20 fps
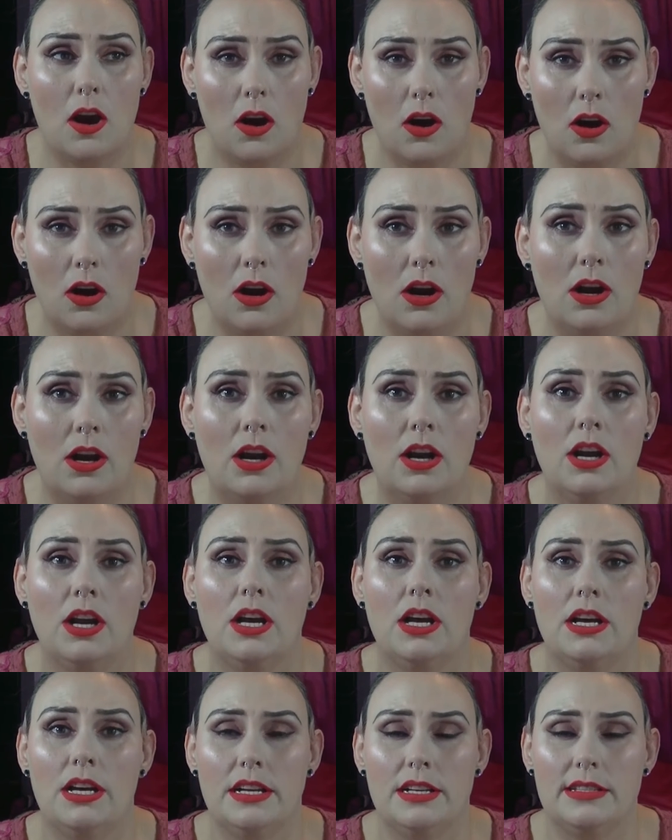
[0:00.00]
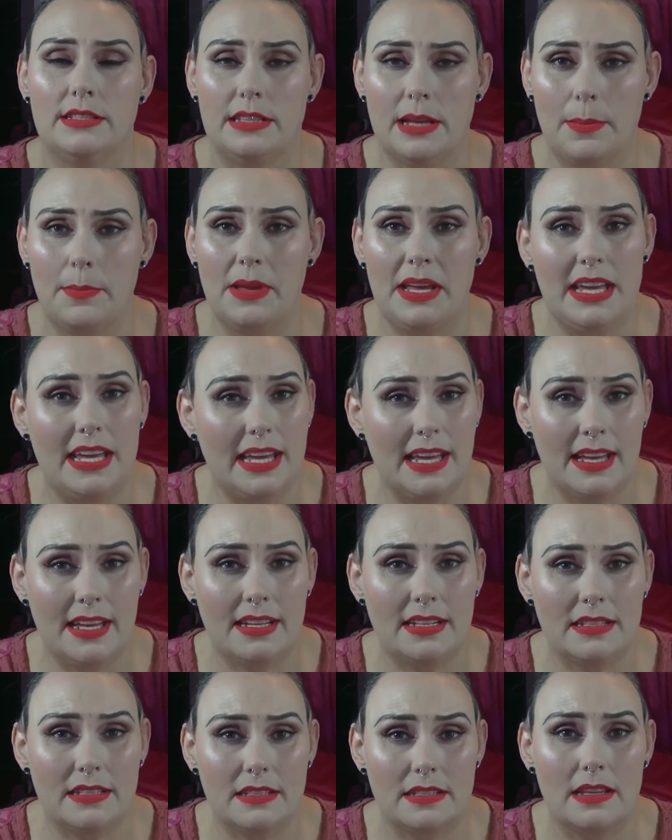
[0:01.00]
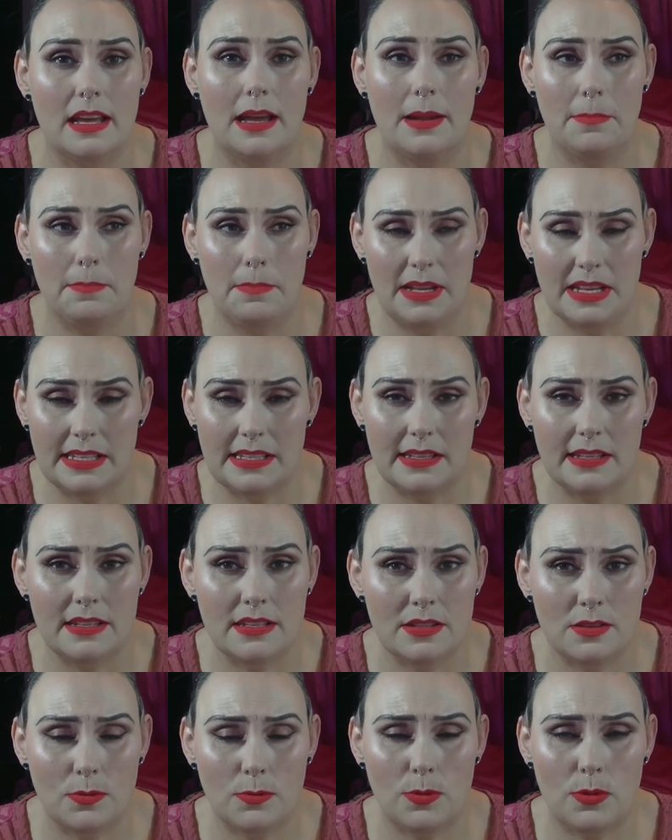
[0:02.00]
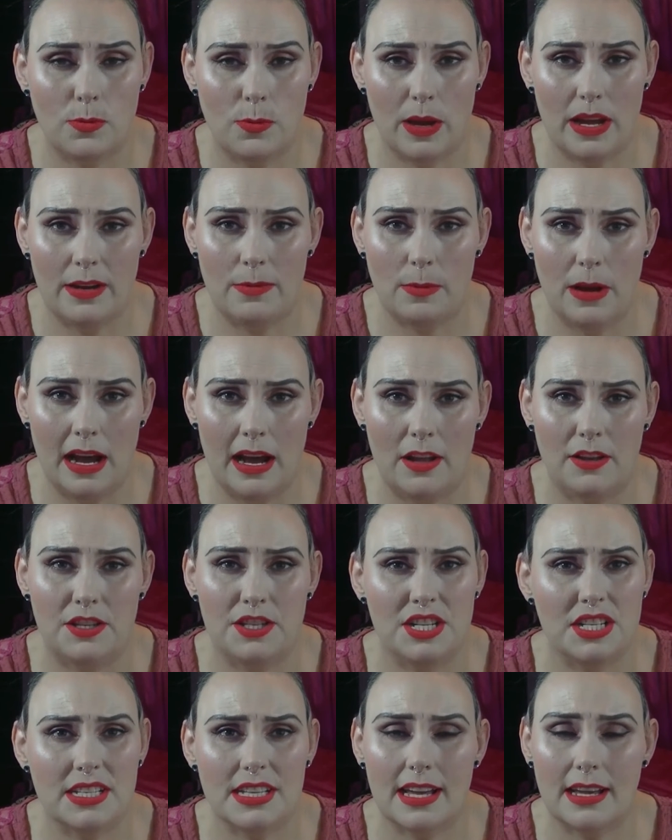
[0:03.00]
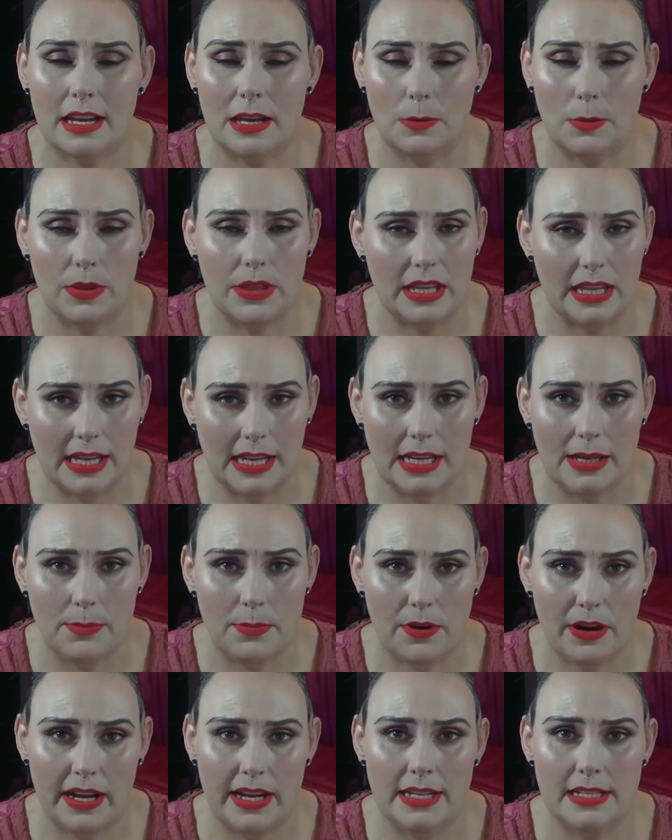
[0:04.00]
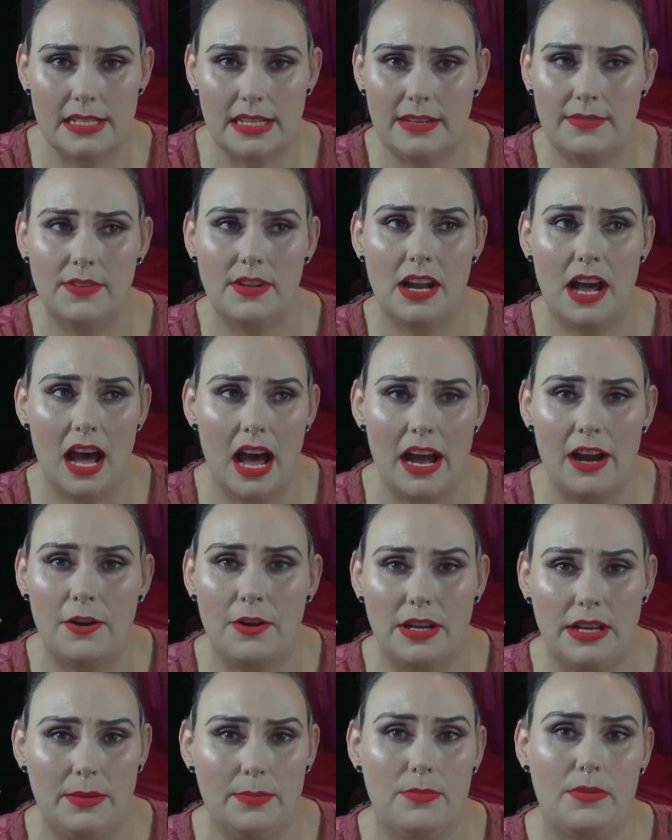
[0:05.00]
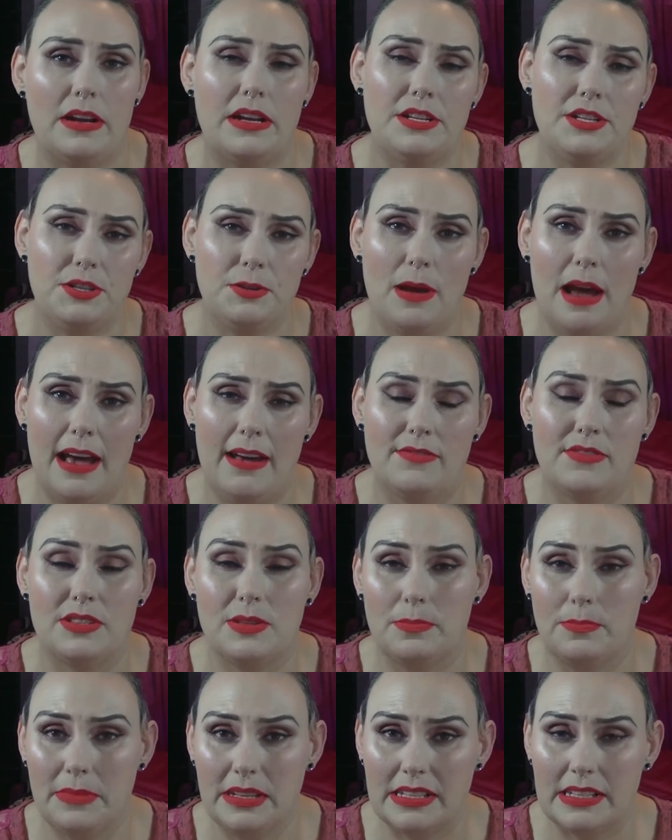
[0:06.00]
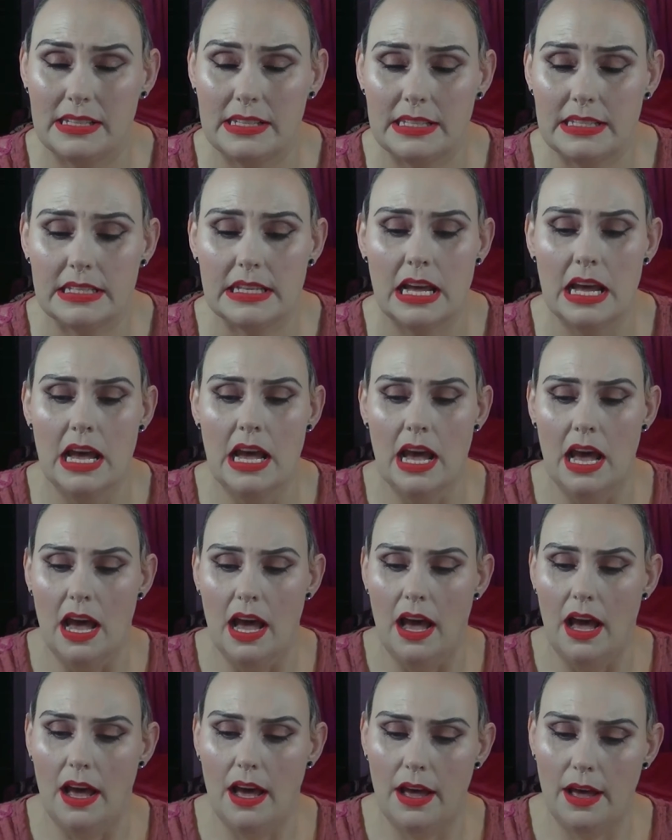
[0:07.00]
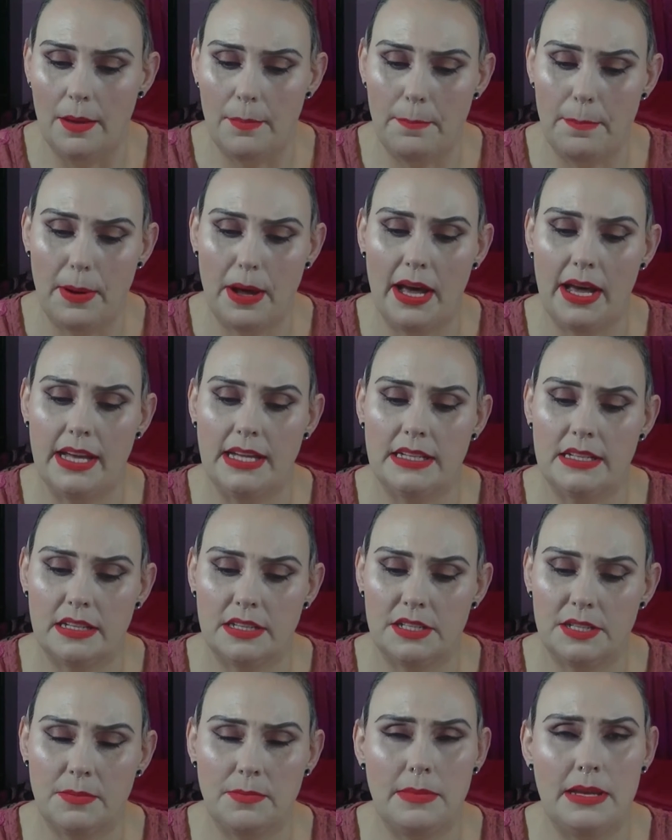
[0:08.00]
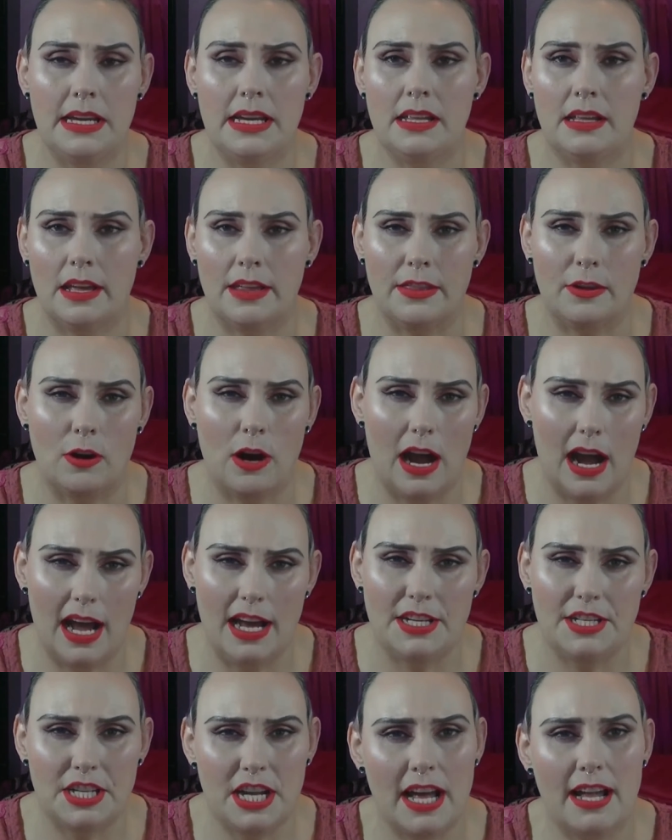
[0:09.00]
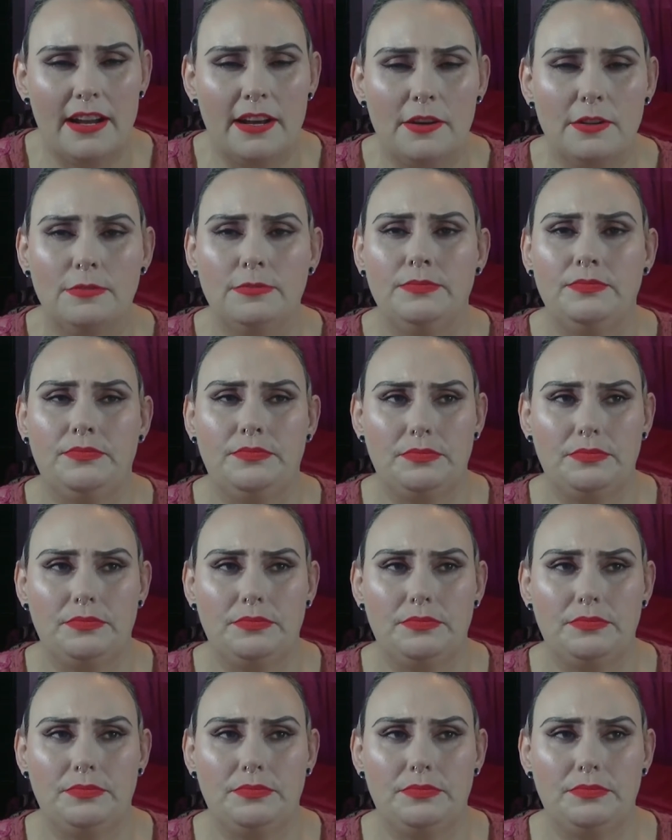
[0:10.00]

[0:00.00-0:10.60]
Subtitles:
are some hits and misses with Wet n Wild, just like with any brand. Even higher end brands, you have some misses. But to me, like their eyeshadow